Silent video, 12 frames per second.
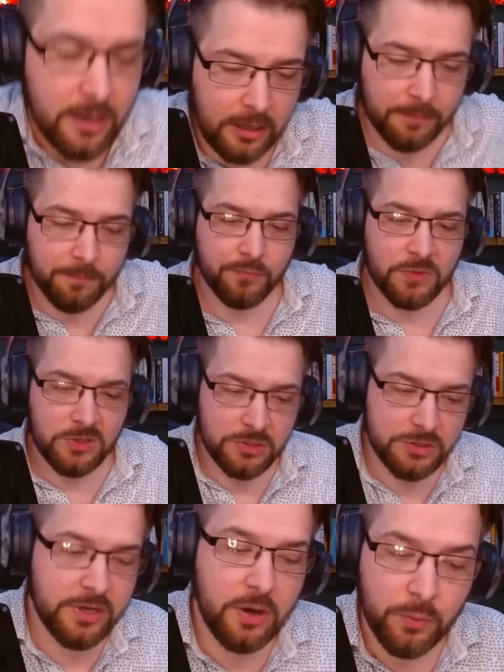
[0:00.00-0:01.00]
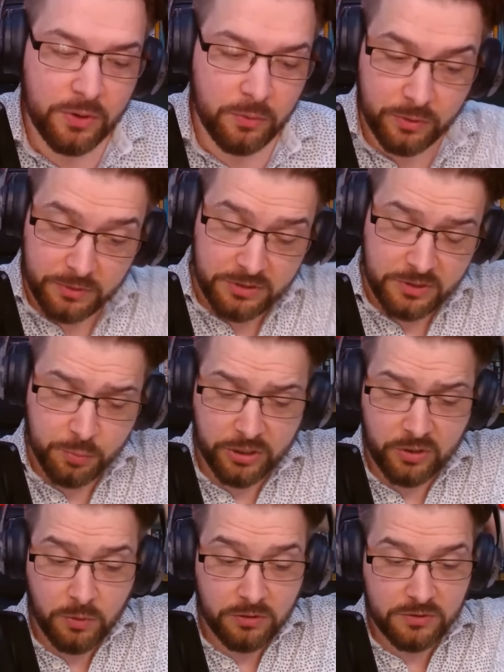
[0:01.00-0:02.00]
We were just putting
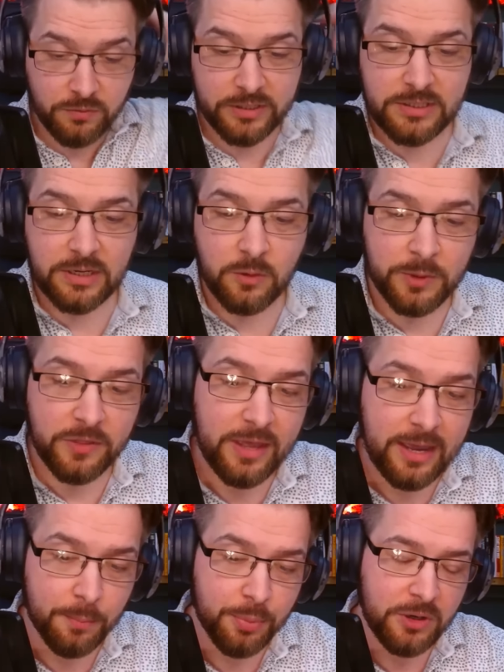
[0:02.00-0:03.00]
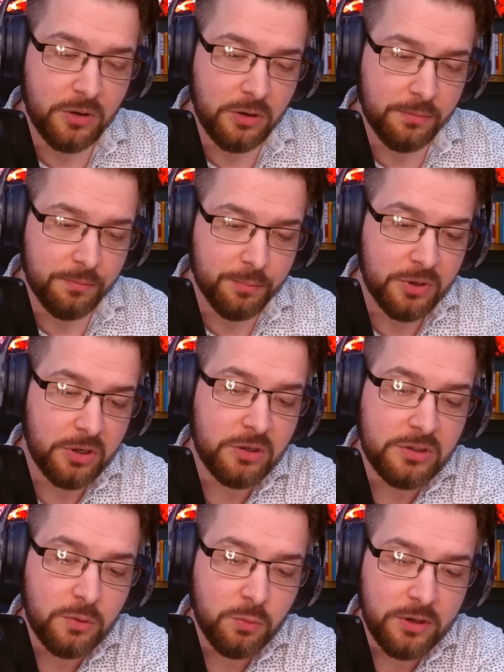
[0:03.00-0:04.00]
the world to rights a little bit there. But I
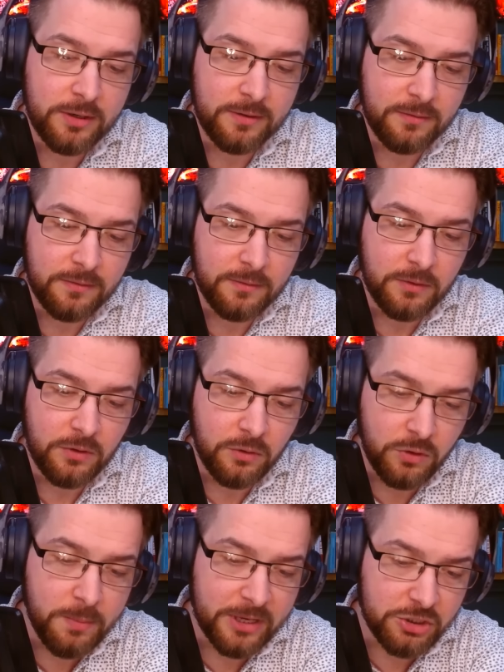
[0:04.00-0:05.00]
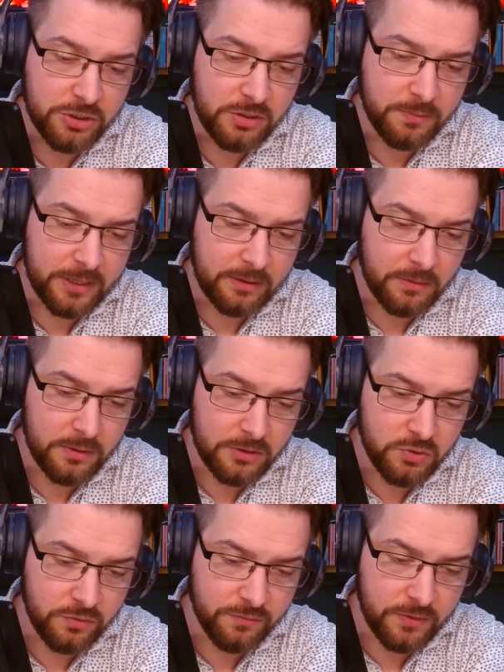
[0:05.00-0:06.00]
did want to... You mentioned about
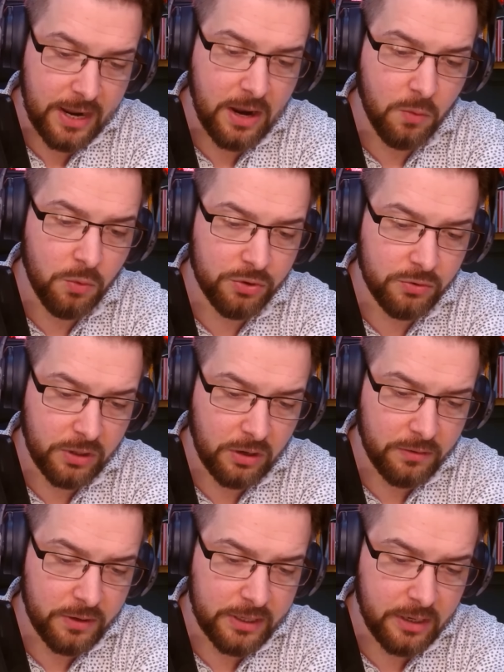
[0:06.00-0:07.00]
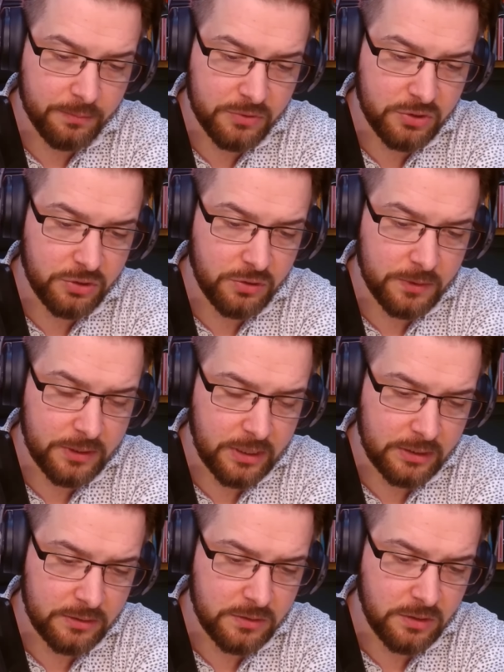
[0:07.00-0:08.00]
sort of now what you're currently up to and
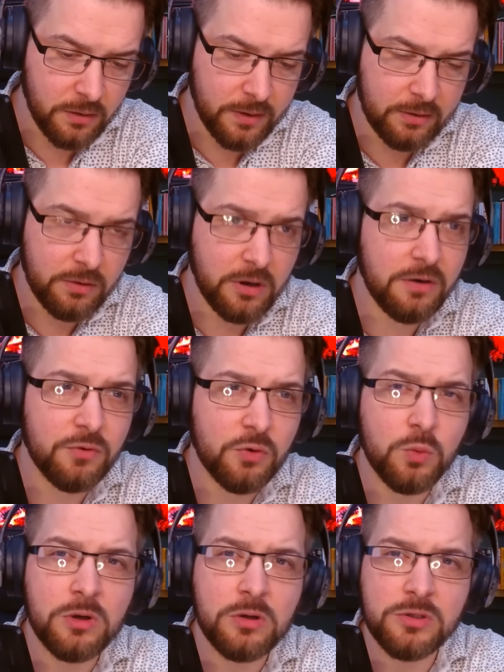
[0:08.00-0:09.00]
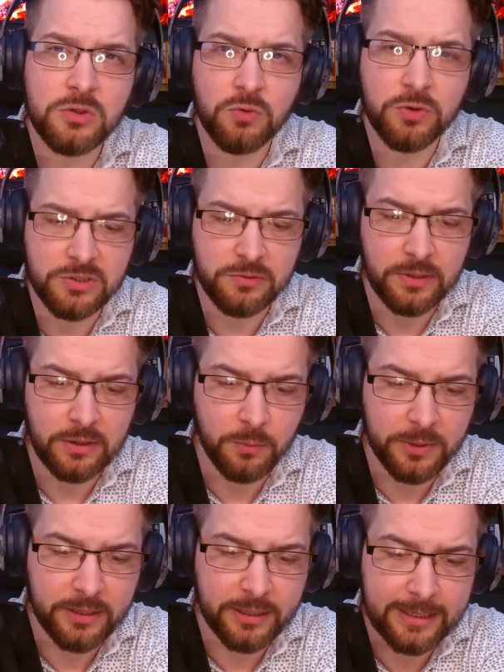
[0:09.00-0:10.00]
you know how kind of your world's your oyster a little
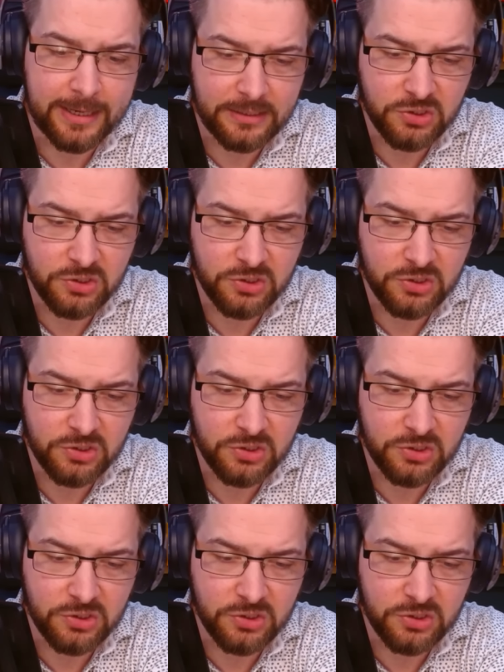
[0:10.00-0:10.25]
bit, I guess.